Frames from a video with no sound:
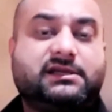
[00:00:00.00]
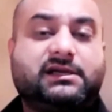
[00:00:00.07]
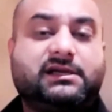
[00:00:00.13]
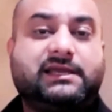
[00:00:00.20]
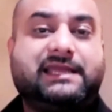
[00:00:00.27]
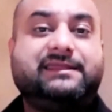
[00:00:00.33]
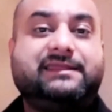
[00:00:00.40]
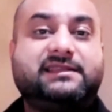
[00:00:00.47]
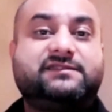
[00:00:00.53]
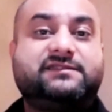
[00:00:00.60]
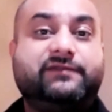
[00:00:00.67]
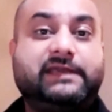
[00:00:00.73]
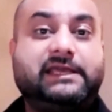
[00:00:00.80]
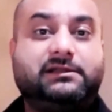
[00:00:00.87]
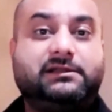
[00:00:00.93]
in this
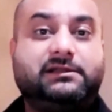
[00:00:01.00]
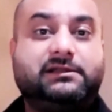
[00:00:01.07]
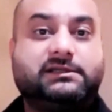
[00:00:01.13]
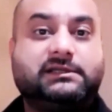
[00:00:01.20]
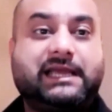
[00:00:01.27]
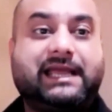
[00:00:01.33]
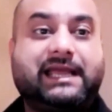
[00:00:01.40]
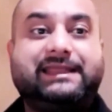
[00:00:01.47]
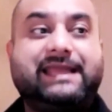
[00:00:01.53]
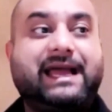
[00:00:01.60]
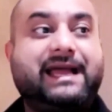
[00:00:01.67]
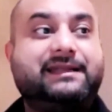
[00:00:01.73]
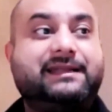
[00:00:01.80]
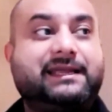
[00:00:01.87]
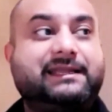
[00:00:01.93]
field at
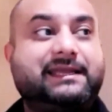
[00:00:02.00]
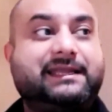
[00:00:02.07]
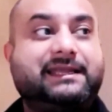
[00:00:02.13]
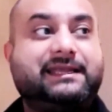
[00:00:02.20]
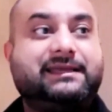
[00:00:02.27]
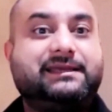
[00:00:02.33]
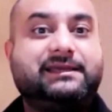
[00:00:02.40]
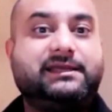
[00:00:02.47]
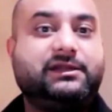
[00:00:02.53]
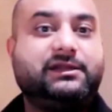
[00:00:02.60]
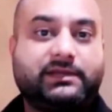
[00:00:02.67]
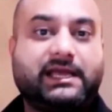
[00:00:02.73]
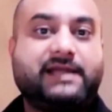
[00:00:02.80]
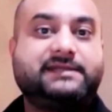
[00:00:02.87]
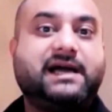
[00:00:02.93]
that
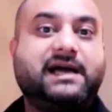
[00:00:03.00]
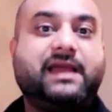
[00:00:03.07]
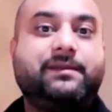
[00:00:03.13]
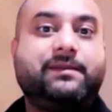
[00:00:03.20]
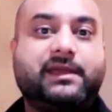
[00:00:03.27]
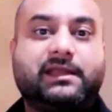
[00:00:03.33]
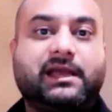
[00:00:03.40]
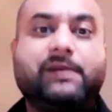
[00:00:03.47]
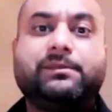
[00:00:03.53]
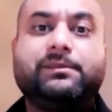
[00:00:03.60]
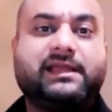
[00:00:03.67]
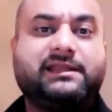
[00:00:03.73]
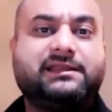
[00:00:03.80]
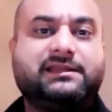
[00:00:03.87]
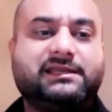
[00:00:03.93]
that time. And I'm
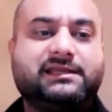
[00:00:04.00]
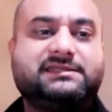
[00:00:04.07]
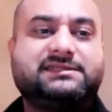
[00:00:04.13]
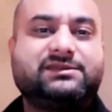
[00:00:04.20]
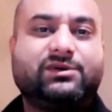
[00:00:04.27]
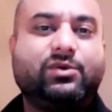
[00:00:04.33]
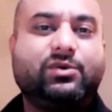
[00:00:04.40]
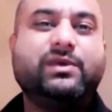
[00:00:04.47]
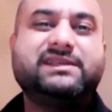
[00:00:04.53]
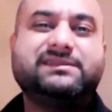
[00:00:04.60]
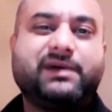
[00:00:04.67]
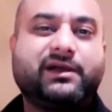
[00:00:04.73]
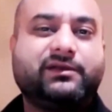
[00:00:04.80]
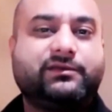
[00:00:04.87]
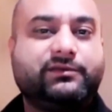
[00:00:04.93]
like, it's always
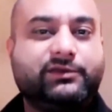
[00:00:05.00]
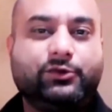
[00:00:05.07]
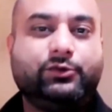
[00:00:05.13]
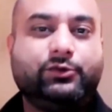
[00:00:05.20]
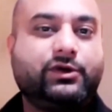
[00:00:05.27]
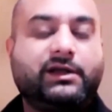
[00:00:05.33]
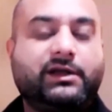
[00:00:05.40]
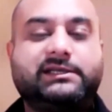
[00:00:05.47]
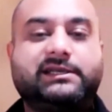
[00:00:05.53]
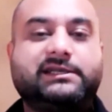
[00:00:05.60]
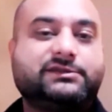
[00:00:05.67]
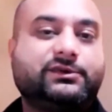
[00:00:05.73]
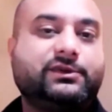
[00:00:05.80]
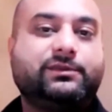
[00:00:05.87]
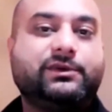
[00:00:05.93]
about new content.
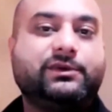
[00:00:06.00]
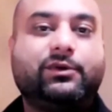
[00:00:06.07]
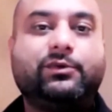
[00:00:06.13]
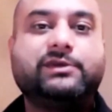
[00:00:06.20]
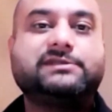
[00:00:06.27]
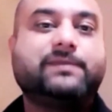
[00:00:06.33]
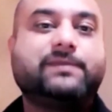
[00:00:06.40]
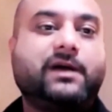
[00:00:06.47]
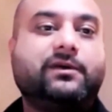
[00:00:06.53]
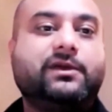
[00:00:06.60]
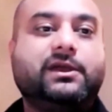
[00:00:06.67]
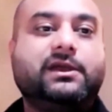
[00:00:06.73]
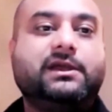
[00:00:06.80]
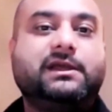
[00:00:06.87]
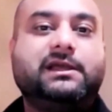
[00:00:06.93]
It's always about,
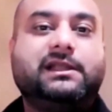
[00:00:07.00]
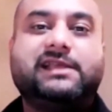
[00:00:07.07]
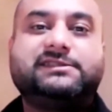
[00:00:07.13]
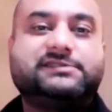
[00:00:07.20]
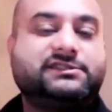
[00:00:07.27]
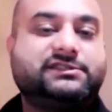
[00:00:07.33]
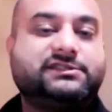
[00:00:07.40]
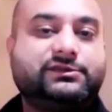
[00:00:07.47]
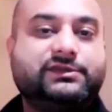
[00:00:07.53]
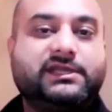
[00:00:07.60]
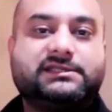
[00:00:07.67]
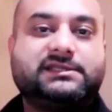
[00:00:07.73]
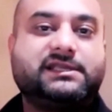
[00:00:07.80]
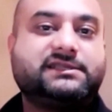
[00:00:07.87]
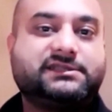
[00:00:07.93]
let's just do
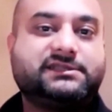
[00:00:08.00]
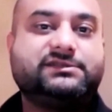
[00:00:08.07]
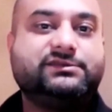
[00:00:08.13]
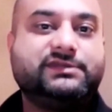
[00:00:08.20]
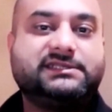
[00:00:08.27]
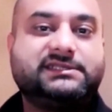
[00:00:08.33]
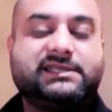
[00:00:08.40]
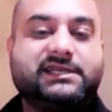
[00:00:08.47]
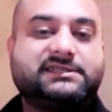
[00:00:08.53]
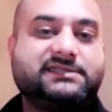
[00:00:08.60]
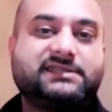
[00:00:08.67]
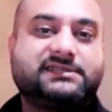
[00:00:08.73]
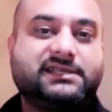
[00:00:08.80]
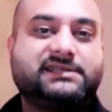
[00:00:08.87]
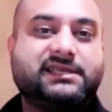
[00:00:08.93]
this next.
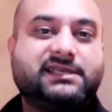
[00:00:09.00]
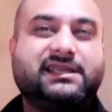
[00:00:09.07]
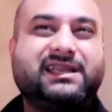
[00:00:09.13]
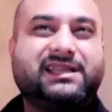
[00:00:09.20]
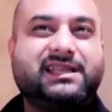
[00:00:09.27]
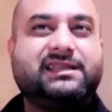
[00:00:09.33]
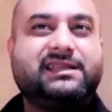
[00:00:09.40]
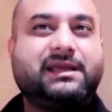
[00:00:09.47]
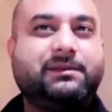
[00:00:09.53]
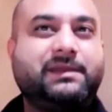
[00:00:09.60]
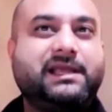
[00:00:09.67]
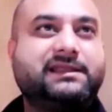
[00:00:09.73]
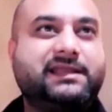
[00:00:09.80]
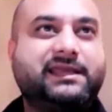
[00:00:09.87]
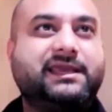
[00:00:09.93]
And then I'm
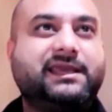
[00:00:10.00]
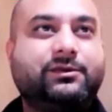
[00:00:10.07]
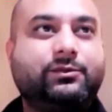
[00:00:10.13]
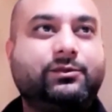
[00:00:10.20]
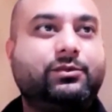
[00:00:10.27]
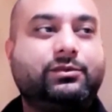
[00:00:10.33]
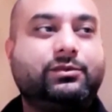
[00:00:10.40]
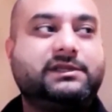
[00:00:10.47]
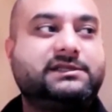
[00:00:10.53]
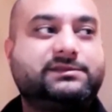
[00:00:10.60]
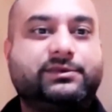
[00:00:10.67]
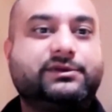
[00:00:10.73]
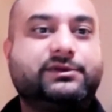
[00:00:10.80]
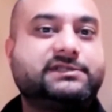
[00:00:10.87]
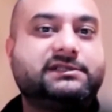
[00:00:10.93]
like thinking, this
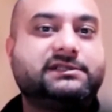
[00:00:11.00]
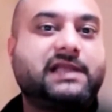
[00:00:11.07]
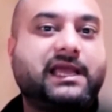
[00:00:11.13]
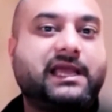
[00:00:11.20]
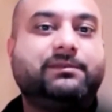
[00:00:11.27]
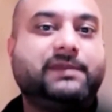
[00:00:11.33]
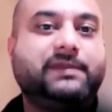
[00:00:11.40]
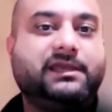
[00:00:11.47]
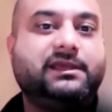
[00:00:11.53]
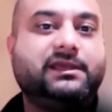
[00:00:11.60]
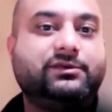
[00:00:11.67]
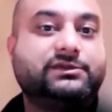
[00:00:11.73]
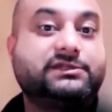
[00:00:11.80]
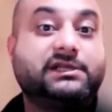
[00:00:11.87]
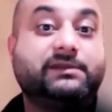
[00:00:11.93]
person like me
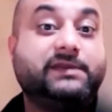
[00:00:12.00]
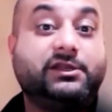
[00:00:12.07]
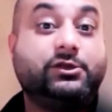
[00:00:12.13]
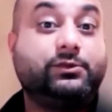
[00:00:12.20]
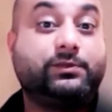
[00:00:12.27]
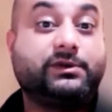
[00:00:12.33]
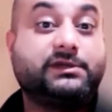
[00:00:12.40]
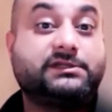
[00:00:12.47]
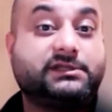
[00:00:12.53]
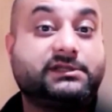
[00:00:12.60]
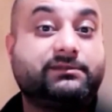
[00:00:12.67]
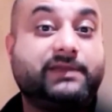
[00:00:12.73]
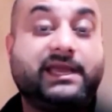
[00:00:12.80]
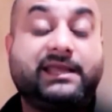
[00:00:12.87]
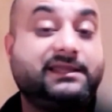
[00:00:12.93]
who's going to be a new
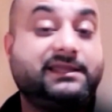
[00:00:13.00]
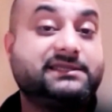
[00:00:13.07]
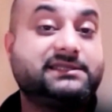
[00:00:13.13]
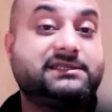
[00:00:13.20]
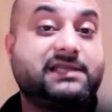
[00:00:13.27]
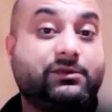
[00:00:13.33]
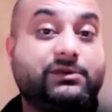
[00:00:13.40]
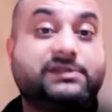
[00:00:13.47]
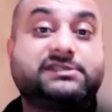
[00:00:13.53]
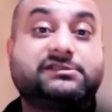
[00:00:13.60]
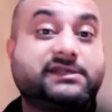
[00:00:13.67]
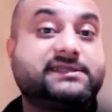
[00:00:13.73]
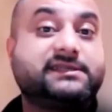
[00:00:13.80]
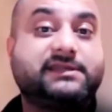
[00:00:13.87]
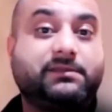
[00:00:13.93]
person, man, this is like, we're
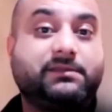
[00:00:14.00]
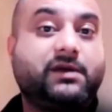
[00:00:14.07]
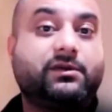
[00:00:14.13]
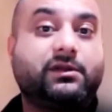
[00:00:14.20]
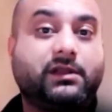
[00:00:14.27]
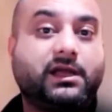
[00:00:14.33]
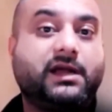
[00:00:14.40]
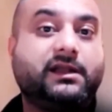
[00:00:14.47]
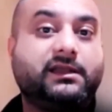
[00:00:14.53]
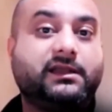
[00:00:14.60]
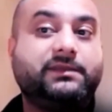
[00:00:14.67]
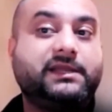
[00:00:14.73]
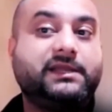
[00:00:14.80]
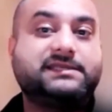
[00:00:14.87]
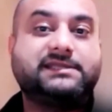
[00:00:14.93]
stressing them out a lot. I
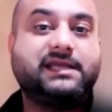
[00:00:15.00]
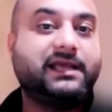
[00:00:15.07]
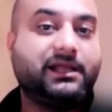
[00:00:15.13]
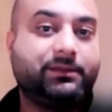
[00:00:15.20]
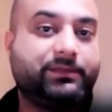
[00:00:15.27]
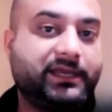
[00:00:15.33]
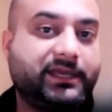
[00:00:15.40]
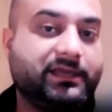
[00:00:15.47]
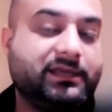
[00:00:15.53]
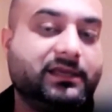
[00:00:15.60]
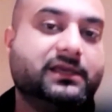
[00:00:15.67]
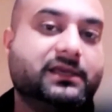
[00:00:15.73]
mean, it's not helping.